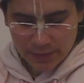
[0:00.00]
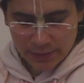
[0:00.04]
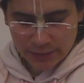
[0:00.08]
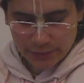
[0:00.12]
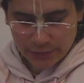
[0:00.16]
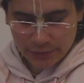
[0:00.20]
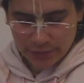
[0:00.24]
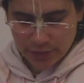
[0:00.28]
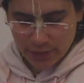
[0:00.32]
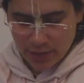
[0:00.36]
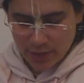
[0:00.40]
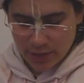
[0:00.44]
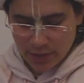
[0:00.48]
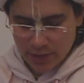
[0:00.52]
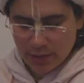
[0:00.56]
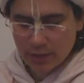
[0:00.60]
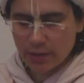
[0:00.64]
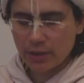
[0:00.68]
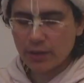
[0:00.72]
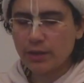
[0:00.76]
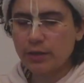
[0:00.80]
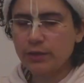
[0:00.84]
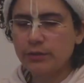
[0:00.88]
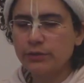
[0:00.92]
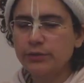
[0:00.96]

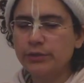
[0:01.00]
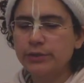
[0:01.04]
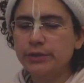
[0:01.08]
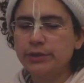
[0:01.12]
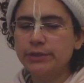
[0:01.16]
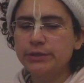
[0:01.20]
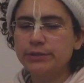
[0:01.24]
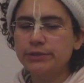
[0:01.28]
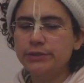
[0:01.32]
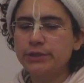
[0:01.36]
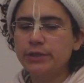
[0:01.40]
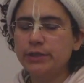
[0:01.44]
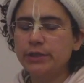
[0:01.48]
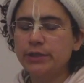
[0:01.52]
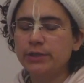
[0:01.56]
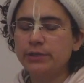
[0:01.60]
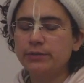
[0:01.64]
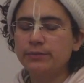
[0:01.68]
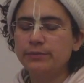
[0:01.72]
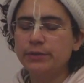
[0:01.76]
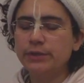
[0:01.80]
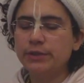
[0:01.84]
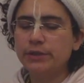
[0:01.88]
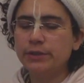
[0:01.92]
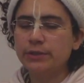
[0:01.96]
Jaha hoite
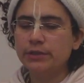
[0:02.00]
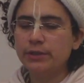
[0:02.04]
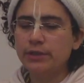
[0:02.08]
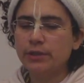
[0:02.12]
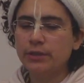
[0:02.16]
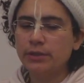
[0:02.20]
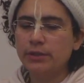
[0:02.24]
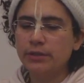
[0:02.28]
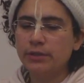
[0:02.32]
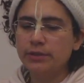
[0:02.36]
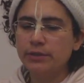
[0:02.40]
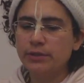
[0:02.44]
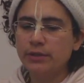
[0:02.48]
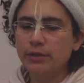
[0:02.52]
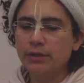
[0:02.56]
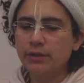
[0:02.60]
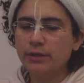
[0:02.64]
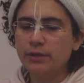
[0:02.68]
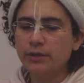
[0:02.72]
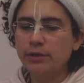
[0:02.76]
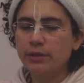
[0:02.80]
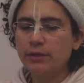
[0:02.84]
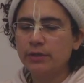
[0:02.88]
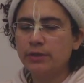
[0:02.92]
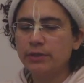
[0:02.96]
bigna
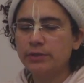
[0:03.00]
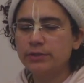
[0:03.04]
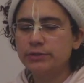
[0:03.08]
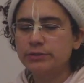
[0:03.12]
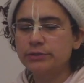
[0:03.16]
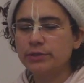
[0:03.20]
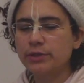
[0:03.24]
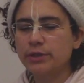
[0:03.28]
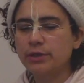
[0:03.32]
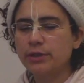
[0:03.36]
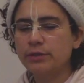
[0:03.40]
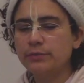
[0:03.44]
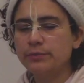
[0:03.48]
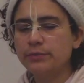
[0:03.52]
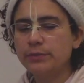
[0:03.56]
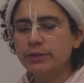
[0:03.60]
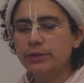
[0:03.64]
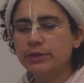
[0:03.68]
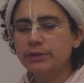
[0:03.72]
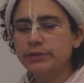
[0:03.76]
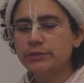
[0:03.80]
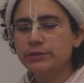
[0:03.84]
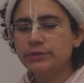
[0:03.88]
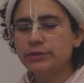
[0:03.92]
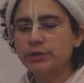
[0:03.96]
nasha
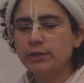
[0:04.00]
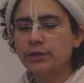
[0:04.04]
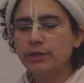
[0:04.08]
bishta